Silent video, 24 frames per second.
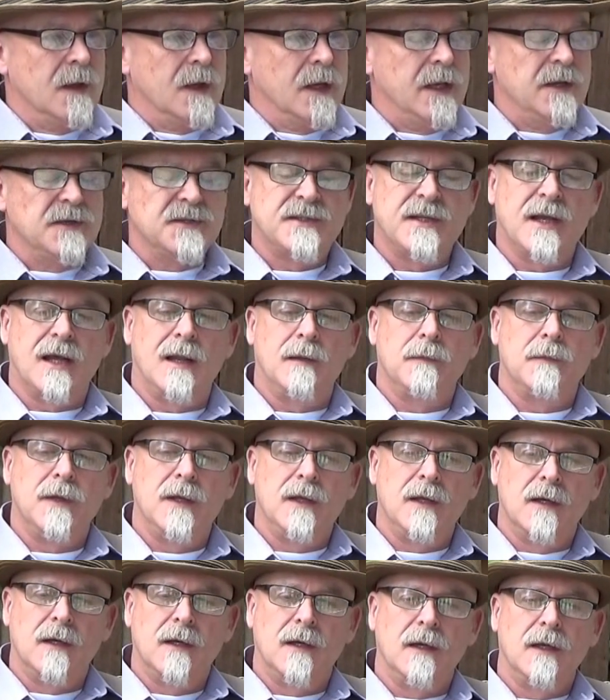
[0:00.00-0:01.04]
He's telling
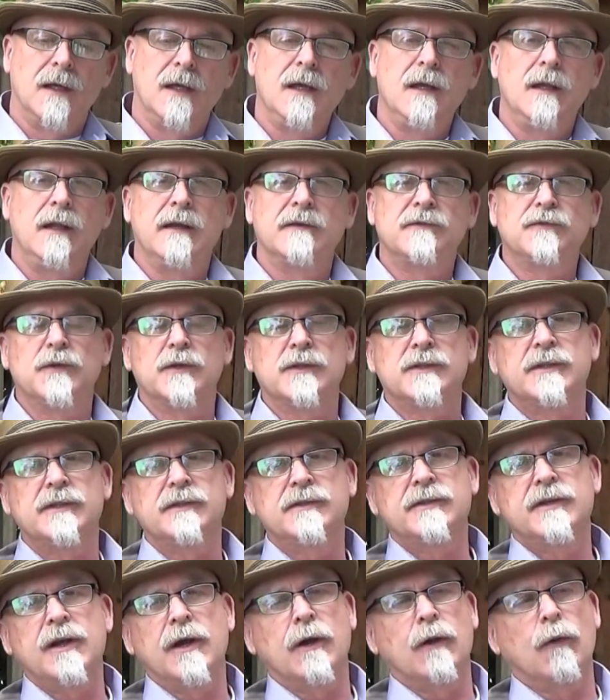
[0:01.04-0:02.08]
me he lives with
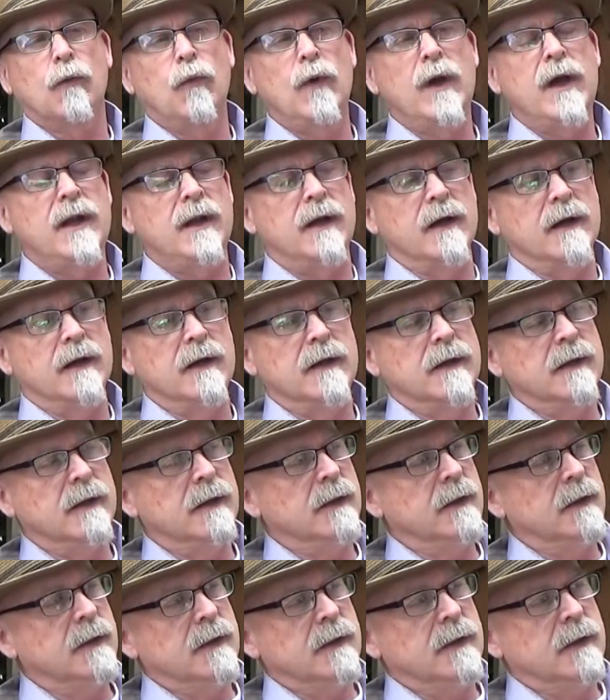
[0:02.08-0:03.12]
this here widow,
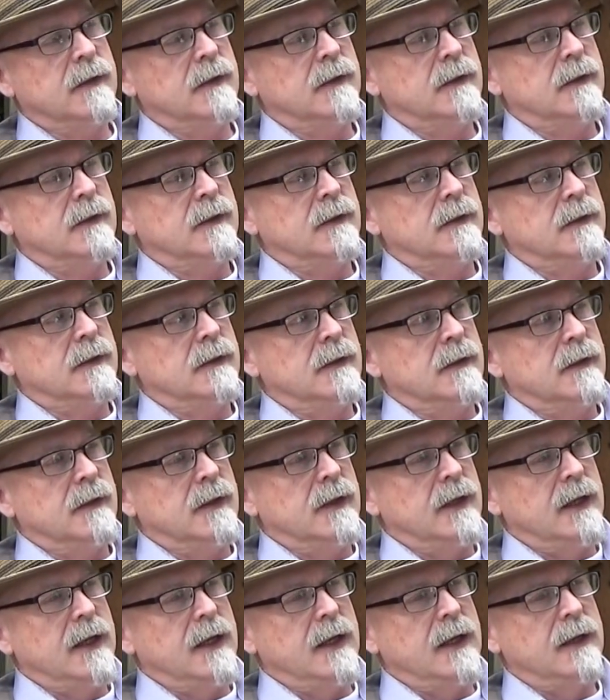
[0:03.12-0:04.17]

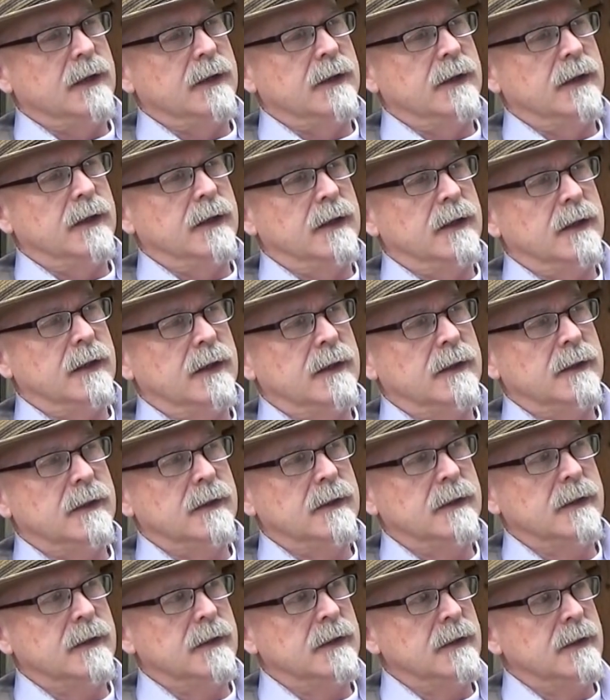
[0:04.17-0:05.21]
and
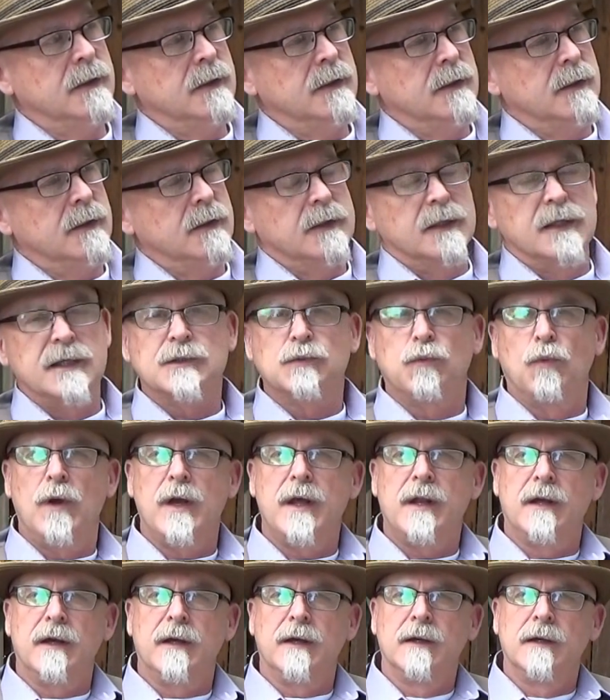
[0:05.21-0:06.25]
this
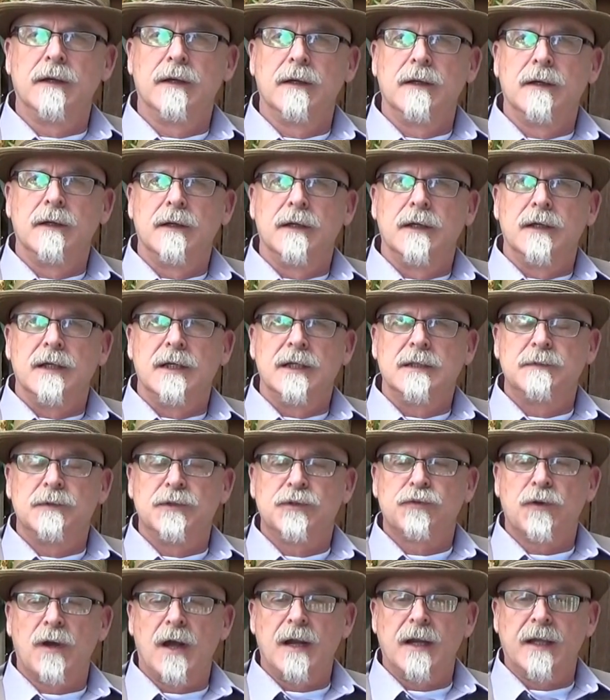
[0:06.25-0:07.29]
widow has
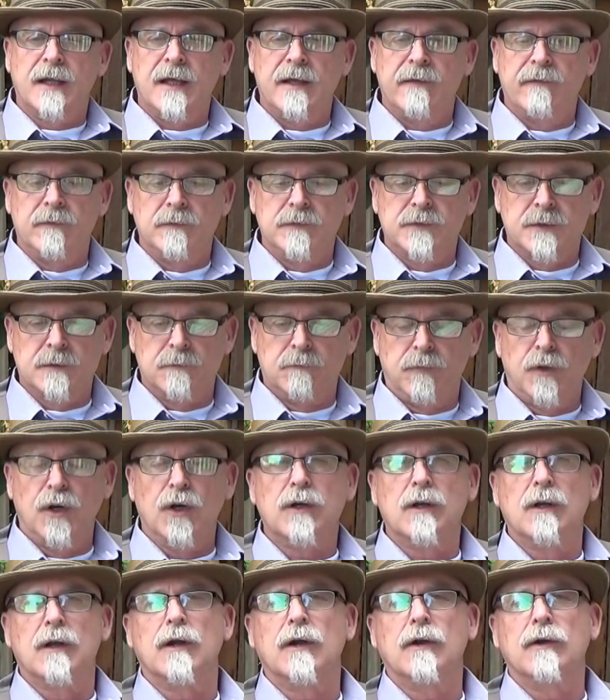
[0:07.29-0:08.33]
been trying to give him some
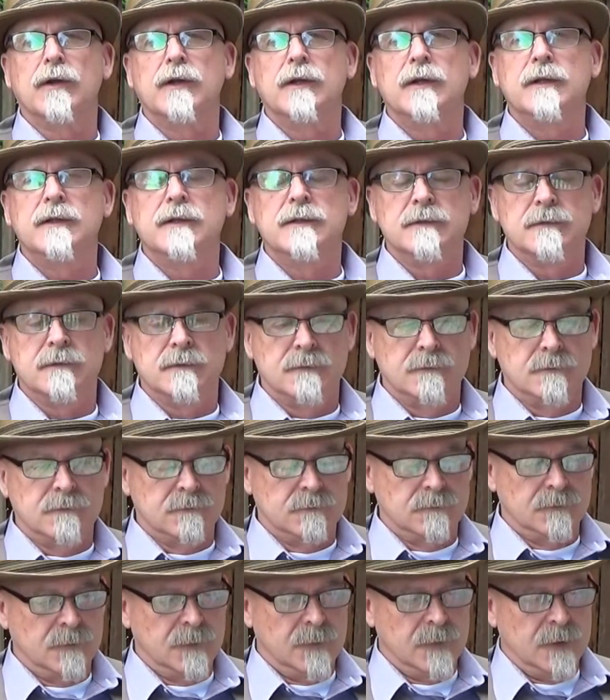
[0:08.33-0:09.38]
book learning and
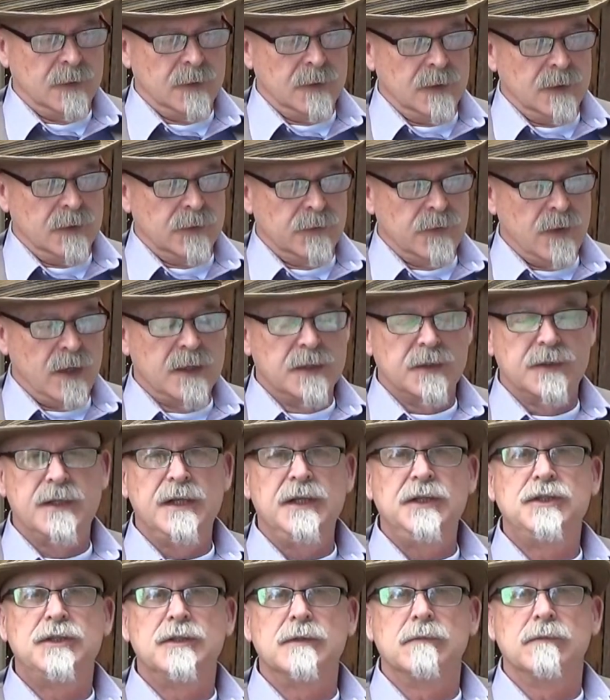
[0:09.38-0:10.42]
trying to
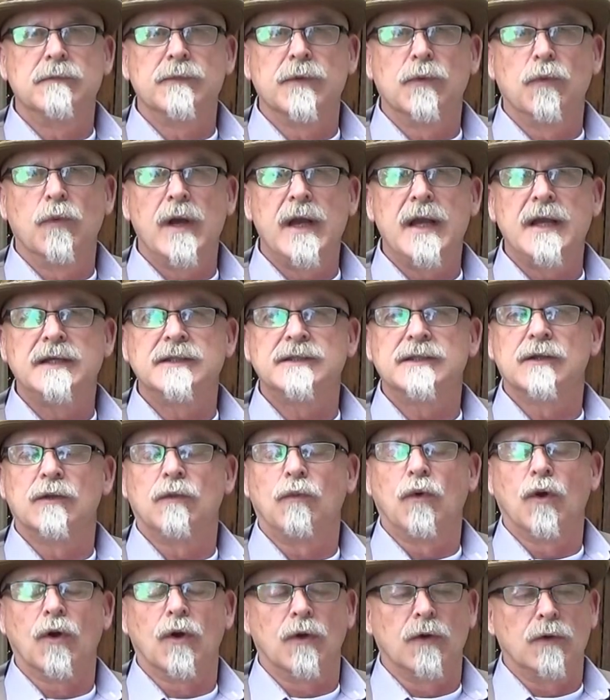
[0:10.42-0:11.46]
teach him the ways of the
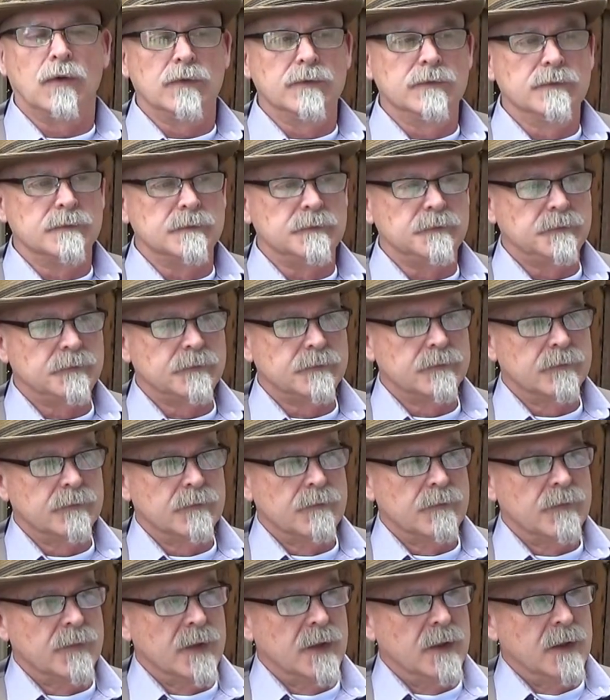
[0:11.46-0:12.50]
world.
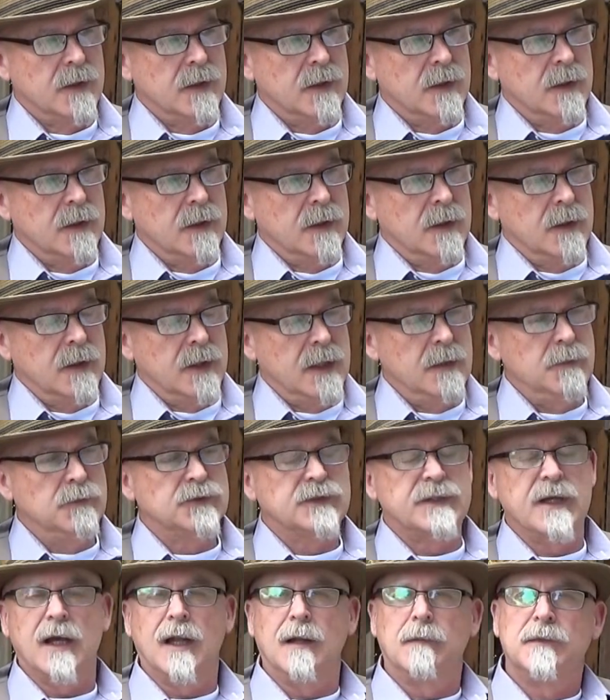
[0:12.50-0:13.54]
He was
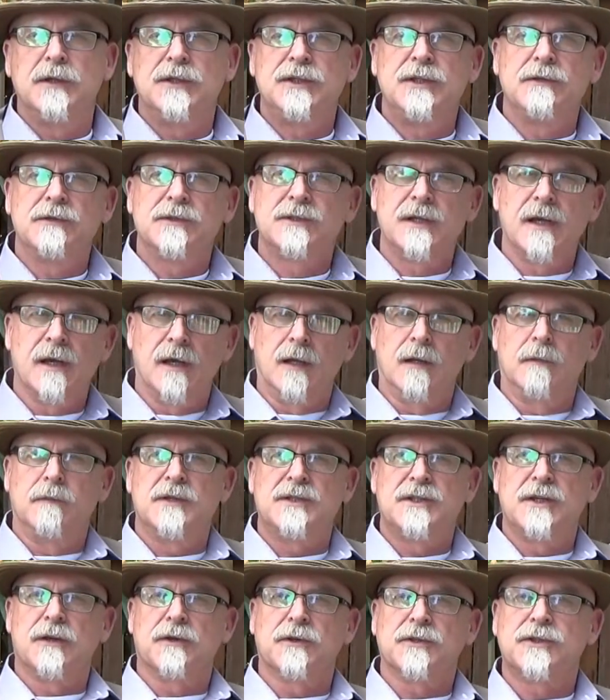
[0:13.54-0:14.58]
telling me she was telling him
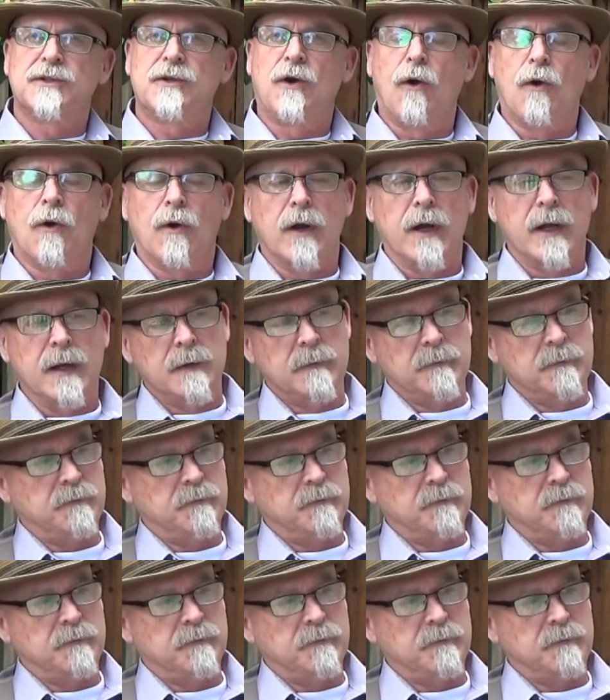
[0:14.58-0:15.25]
this here story